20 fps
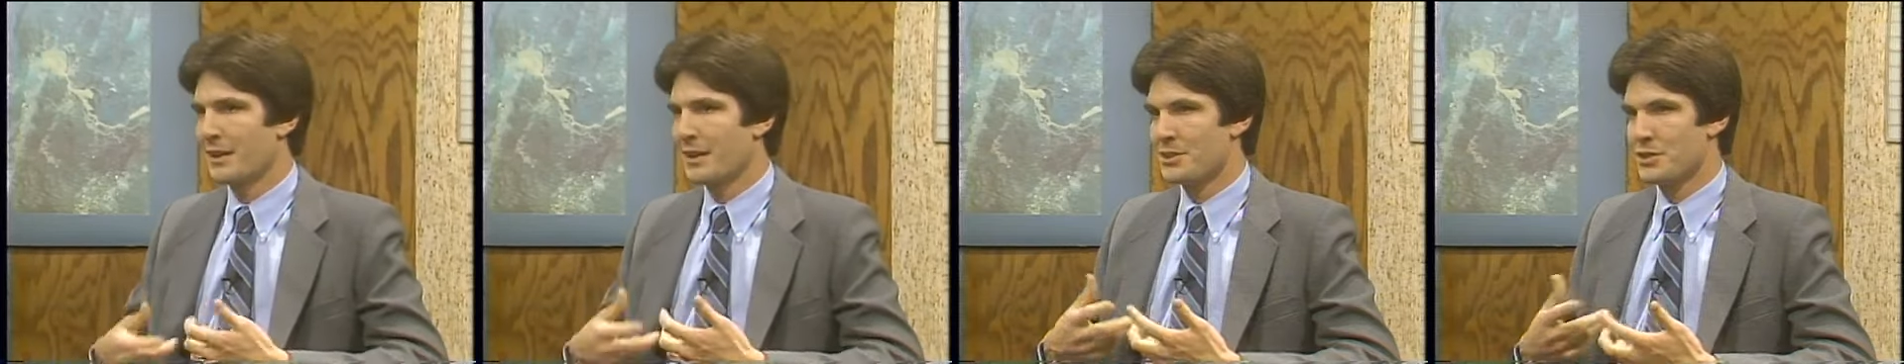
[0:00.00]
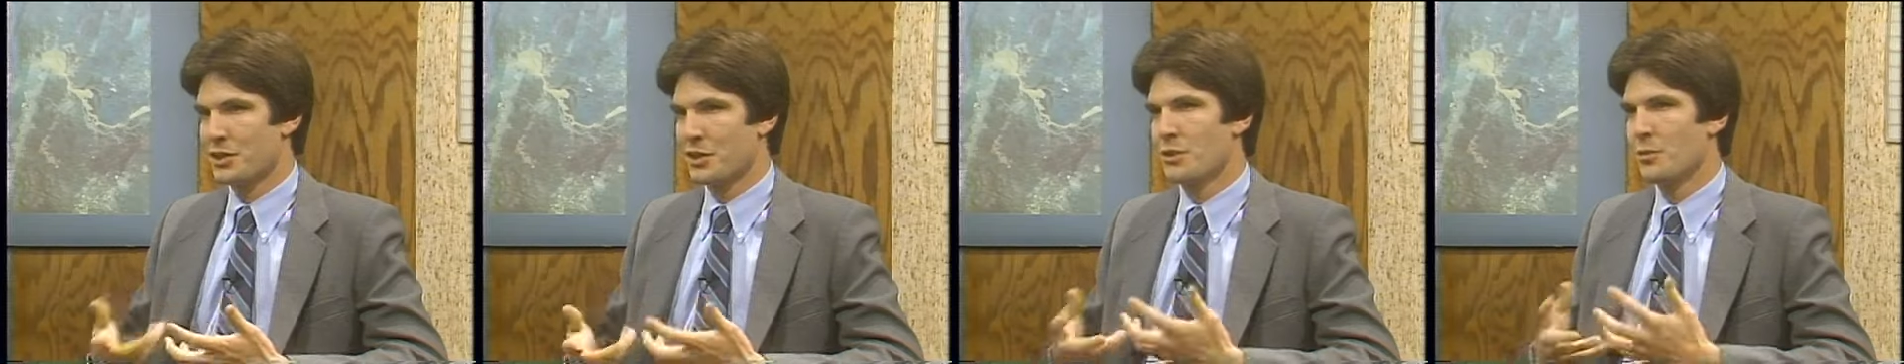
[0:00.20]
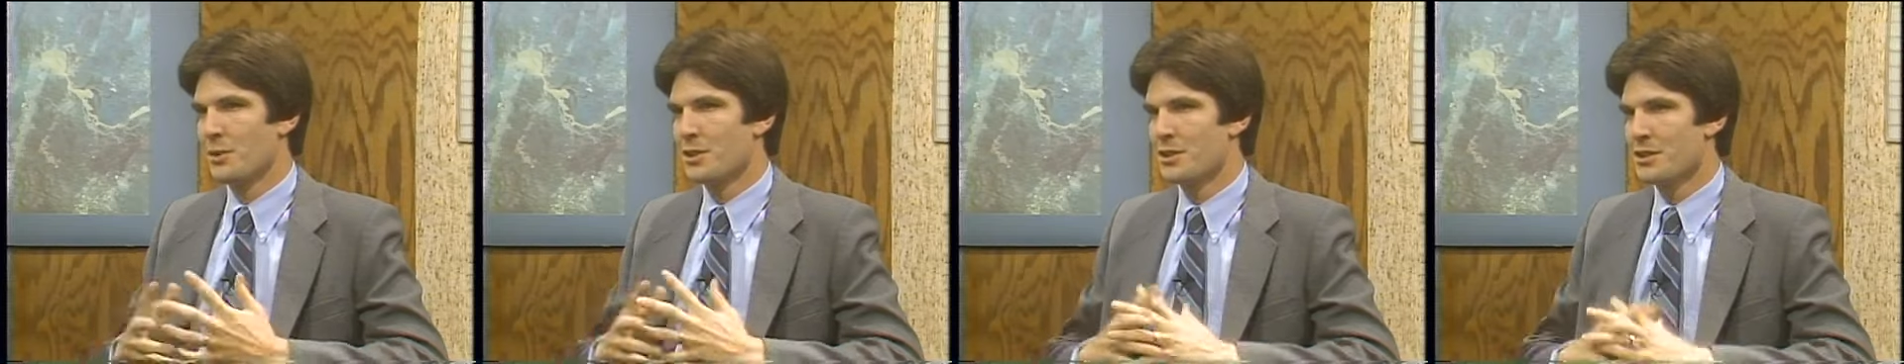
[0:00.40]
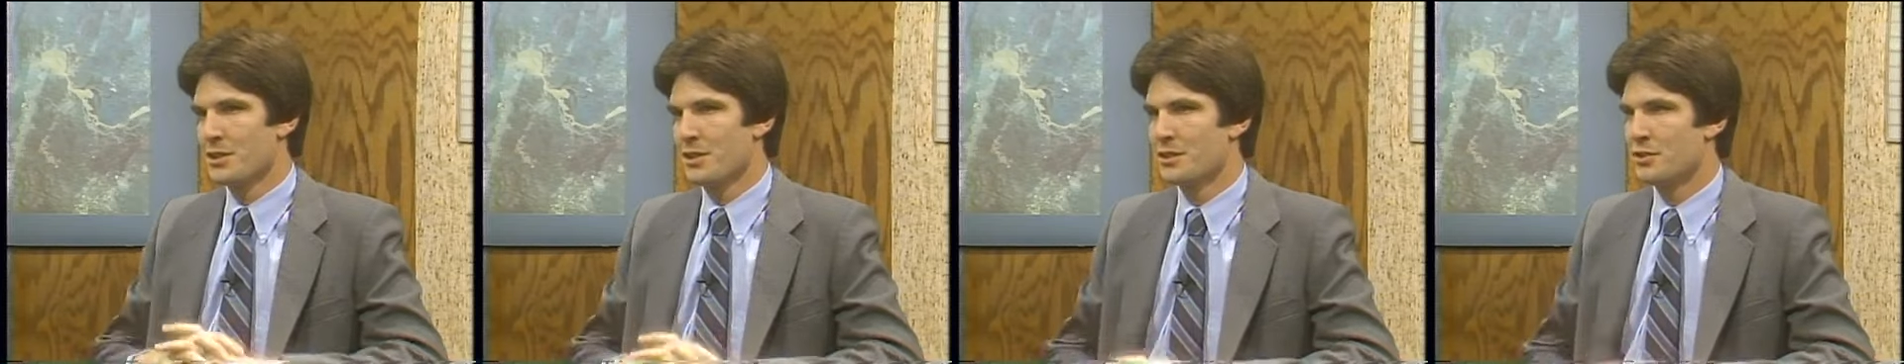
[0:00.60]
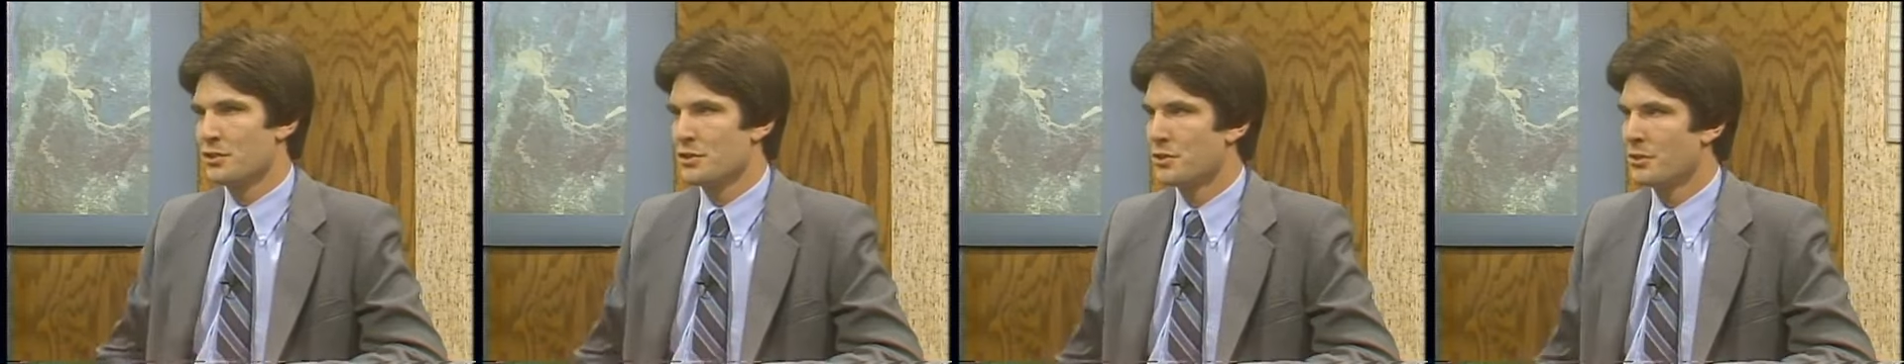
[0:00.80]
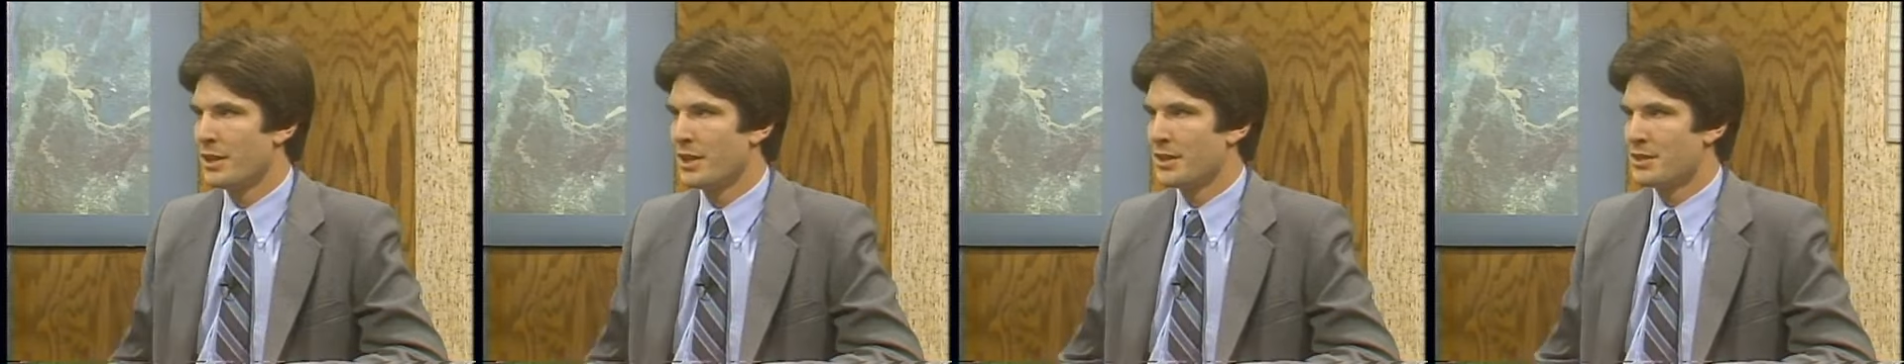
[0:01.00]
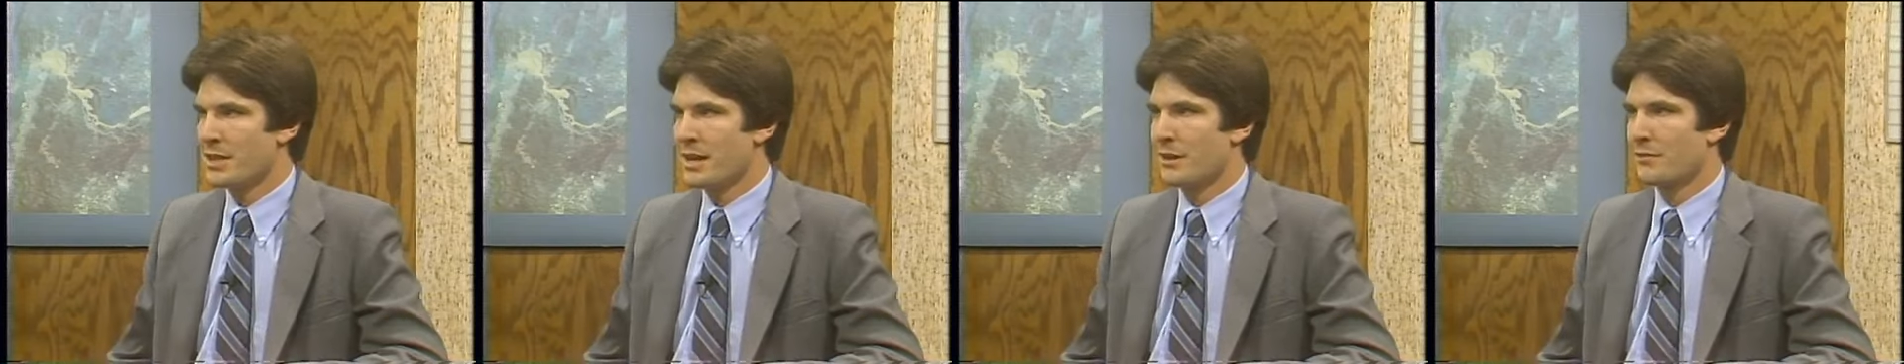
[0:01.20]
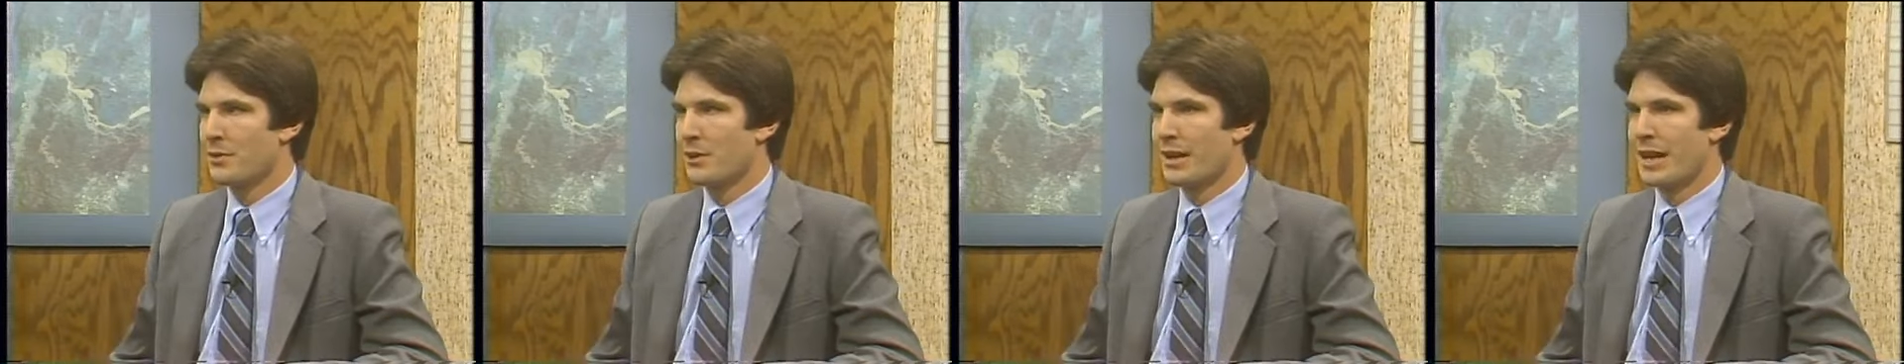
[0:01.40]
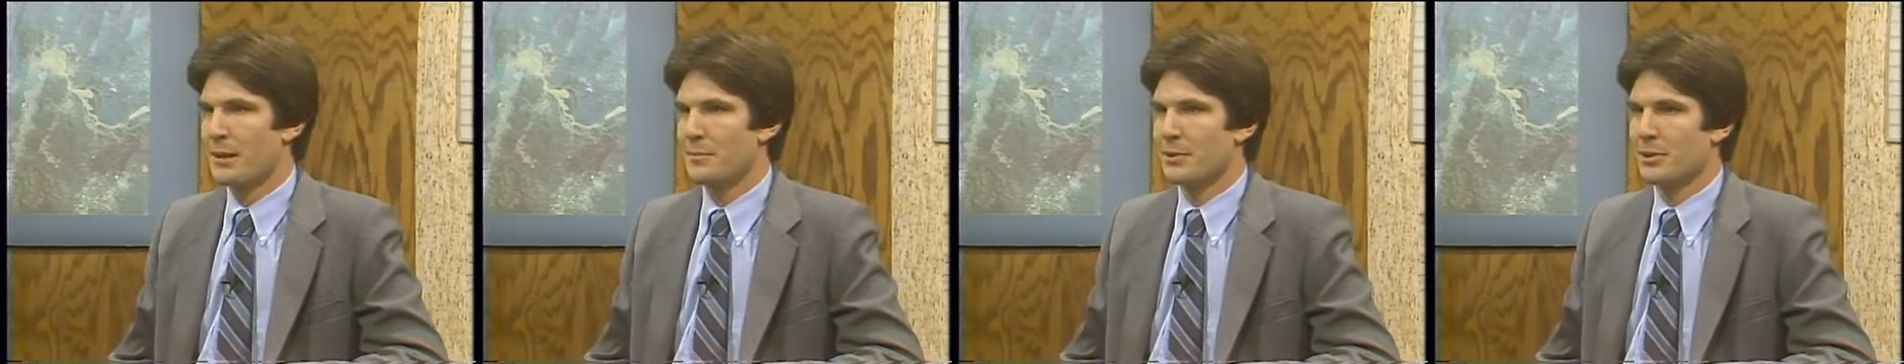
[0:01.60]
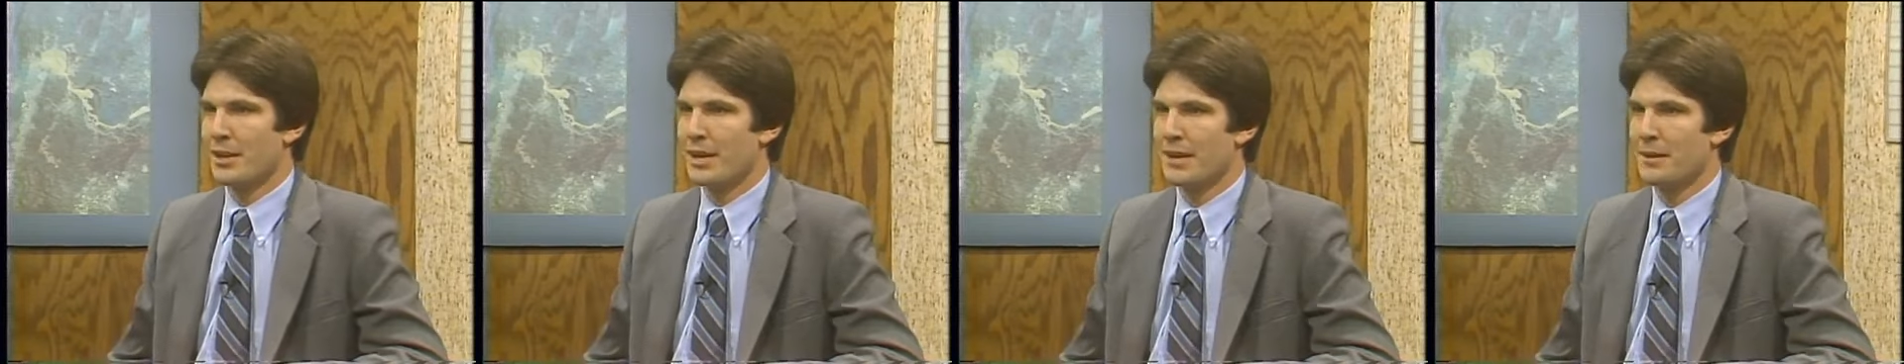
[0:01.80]
And as a coincidence, 2 days after
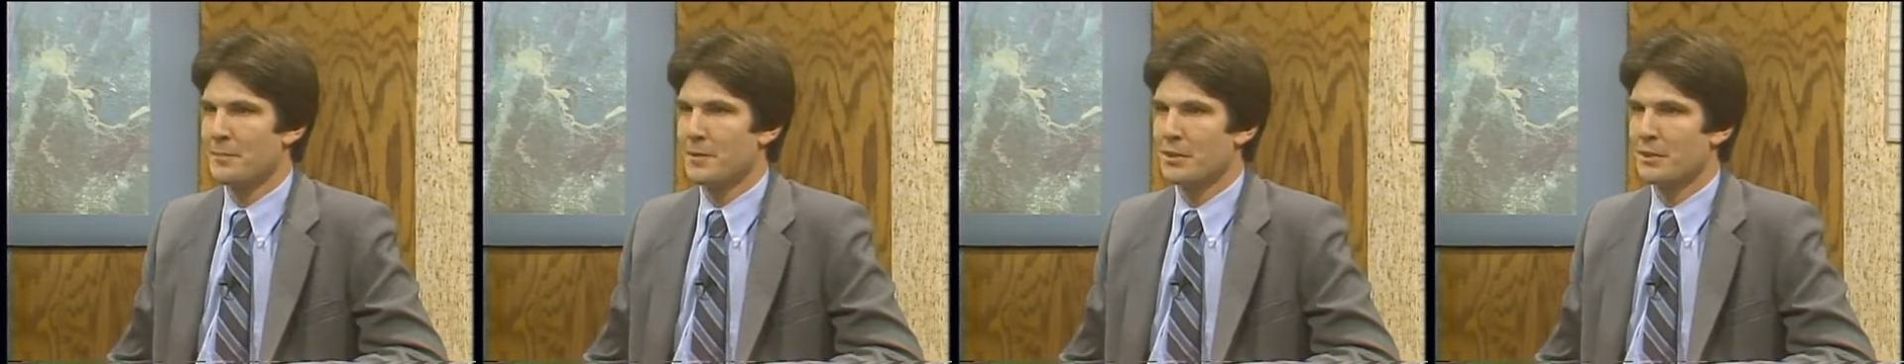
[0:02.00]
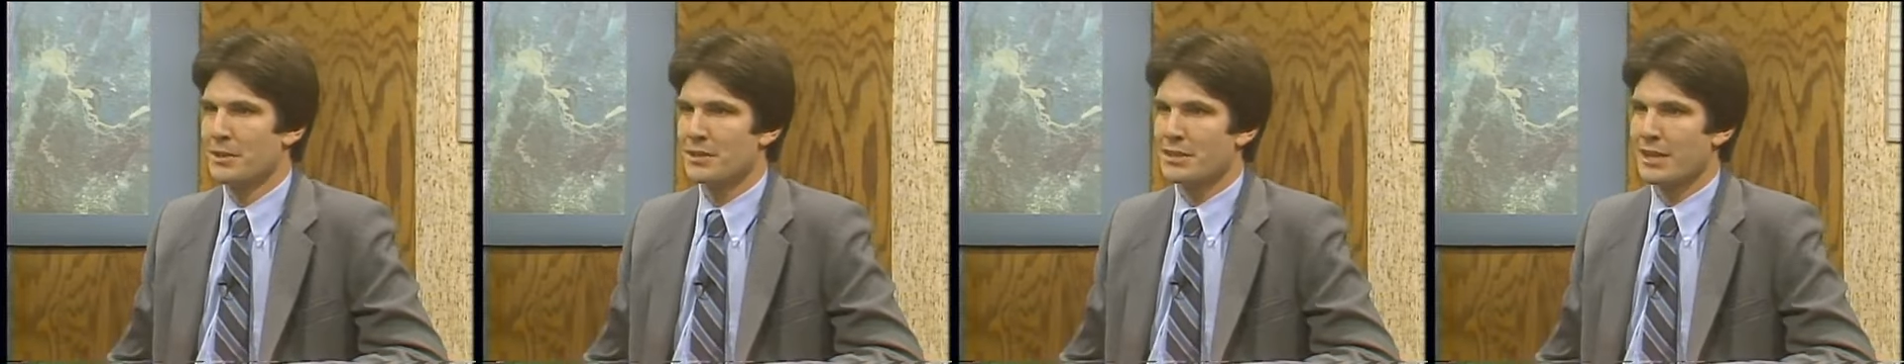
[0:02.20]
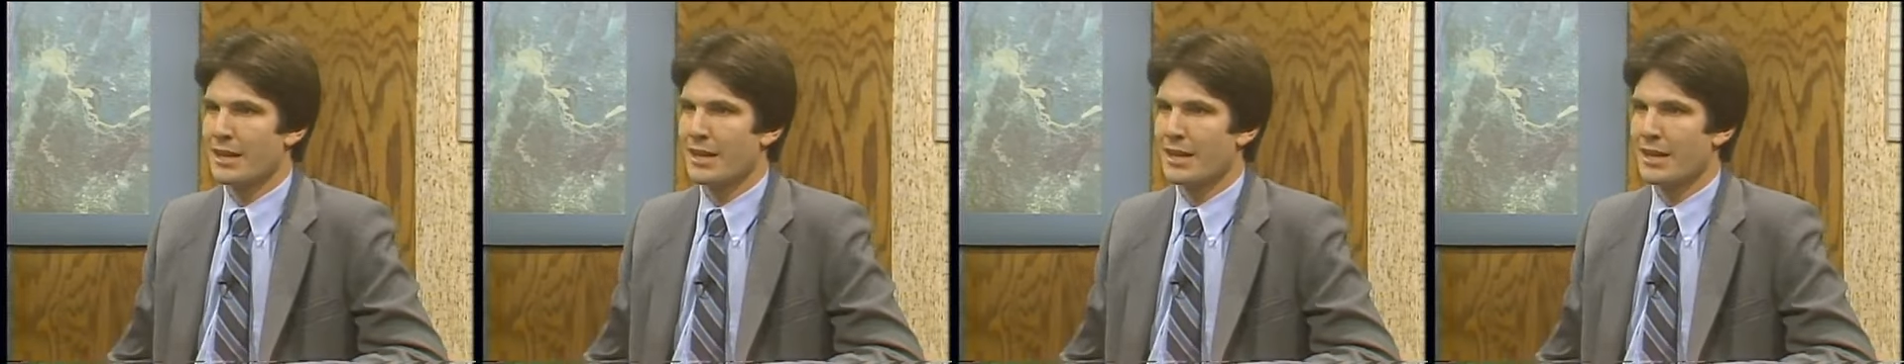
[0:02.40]
Apple came to us,